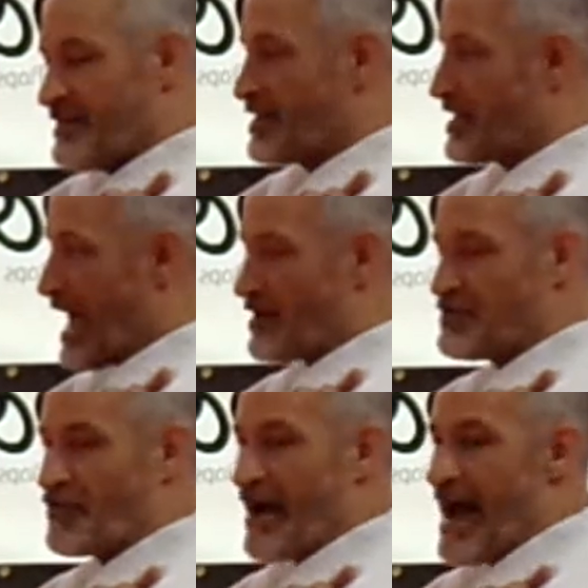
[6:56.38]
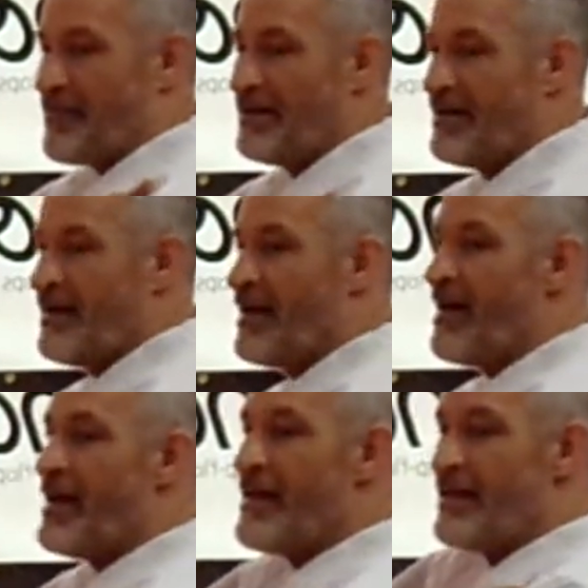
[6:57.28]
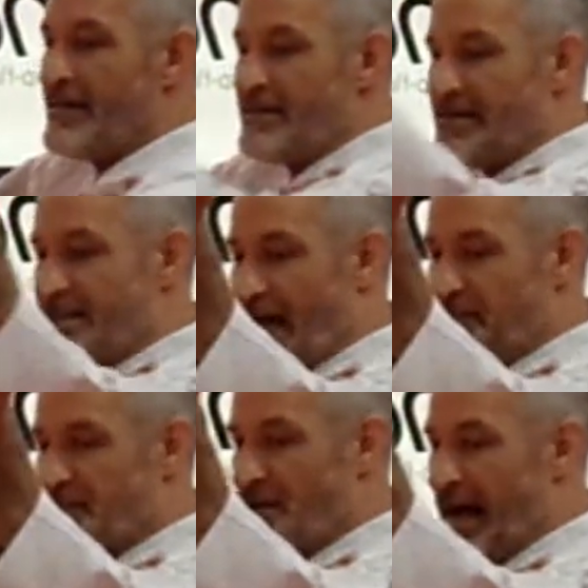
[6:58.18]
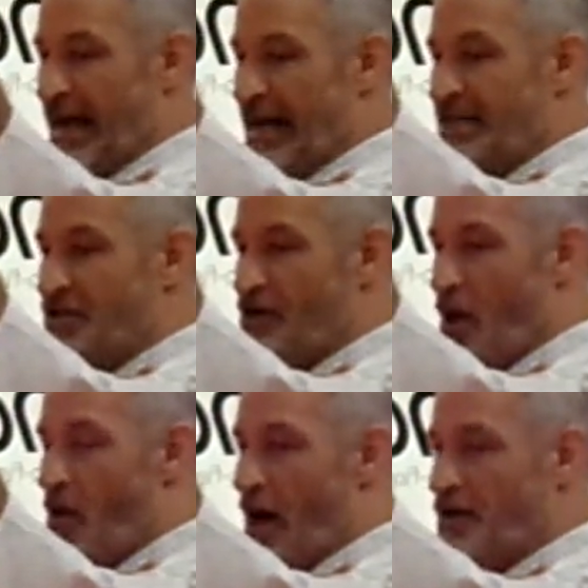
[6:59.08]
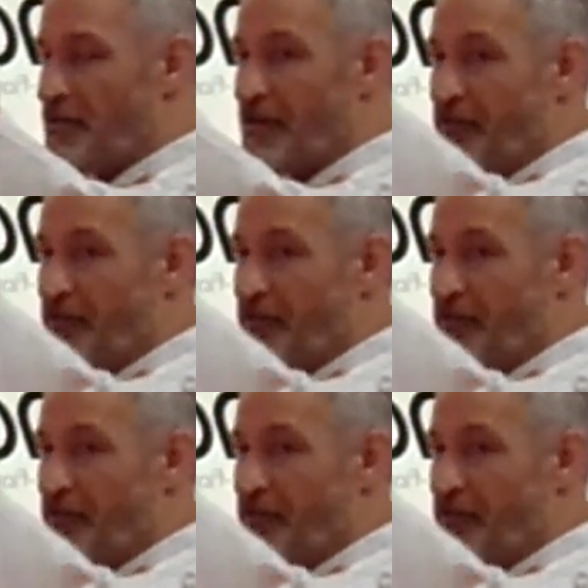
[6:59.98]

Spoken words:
Counter grab. Step, strike. And as you go under this thing,